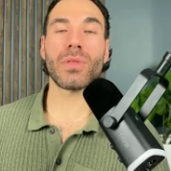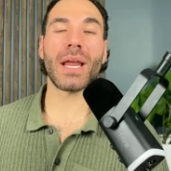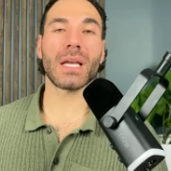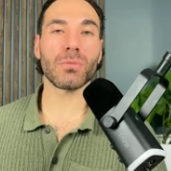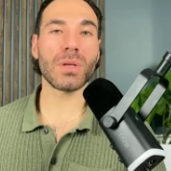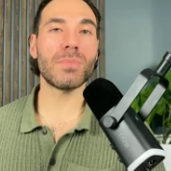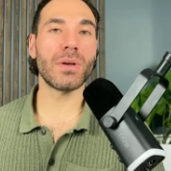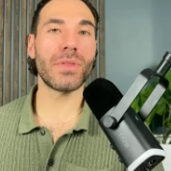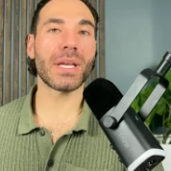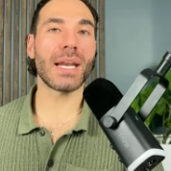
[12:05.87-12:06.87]
I can
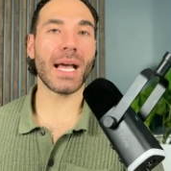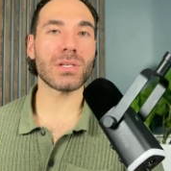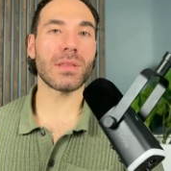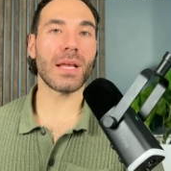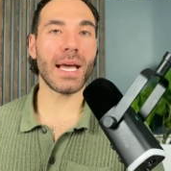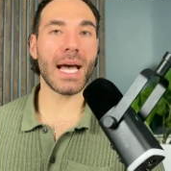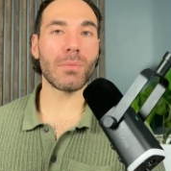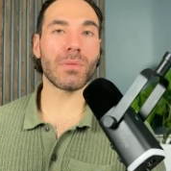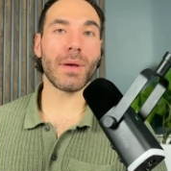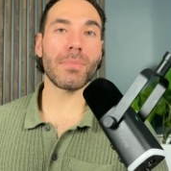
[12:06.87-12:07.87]
rebuild the connection that I had
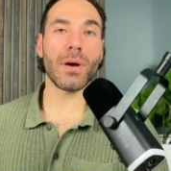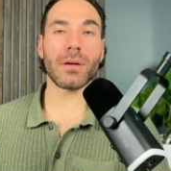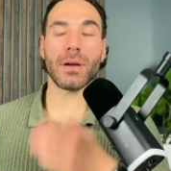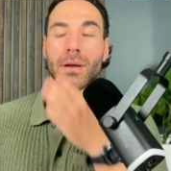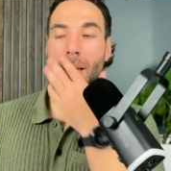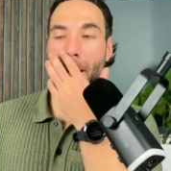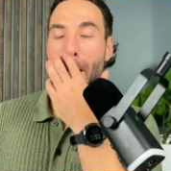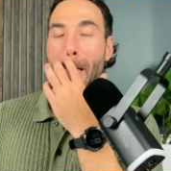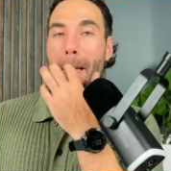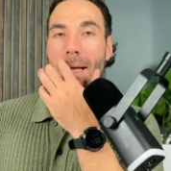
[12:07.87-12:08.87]
with my partner?
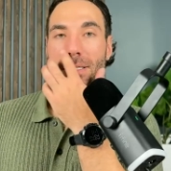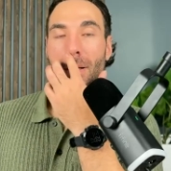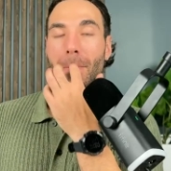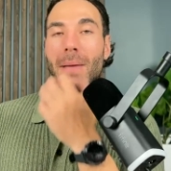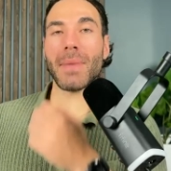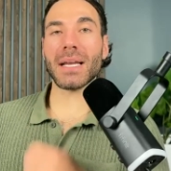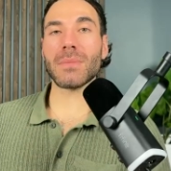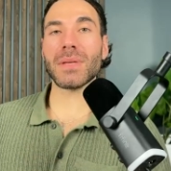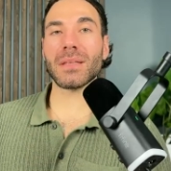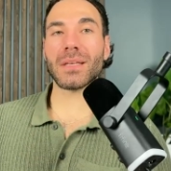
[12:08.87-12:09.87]
And so my mind
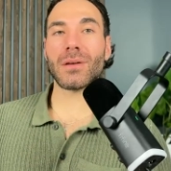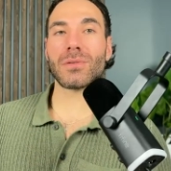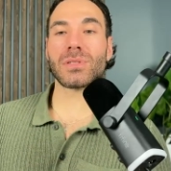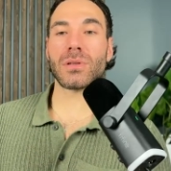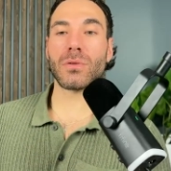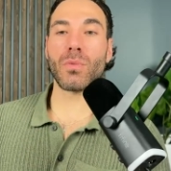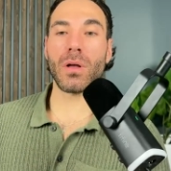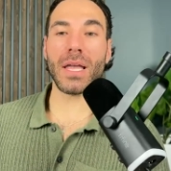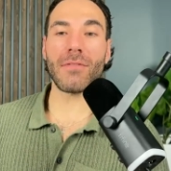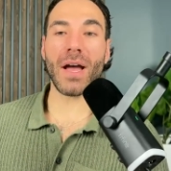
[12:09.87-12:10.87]
immediately goes to, well,
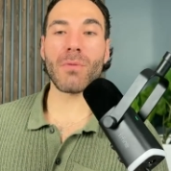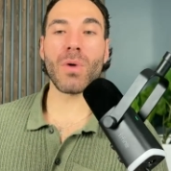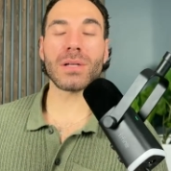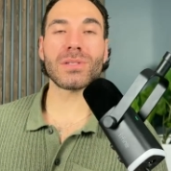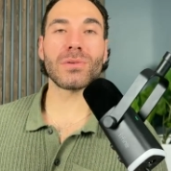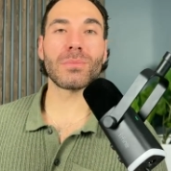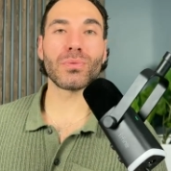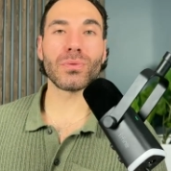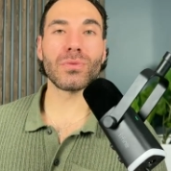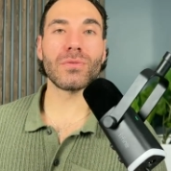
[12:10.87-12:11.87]
if I want to
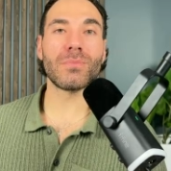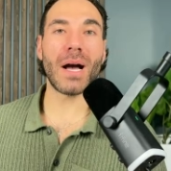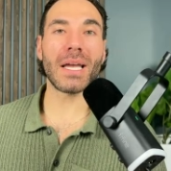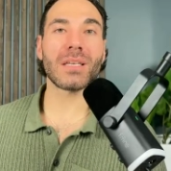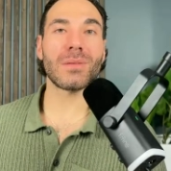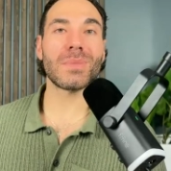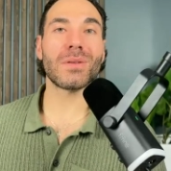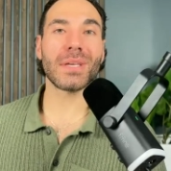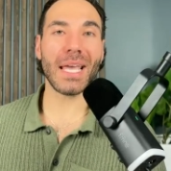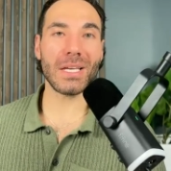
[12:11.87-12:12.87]
improve my
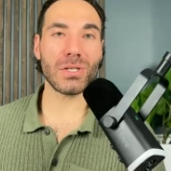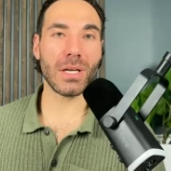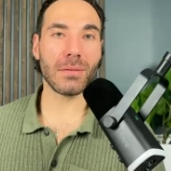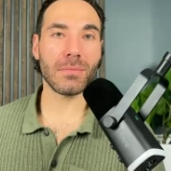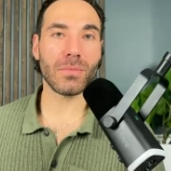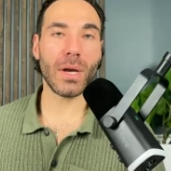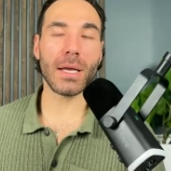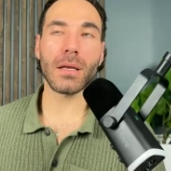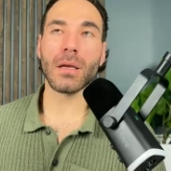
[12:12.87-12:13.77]
communication, right?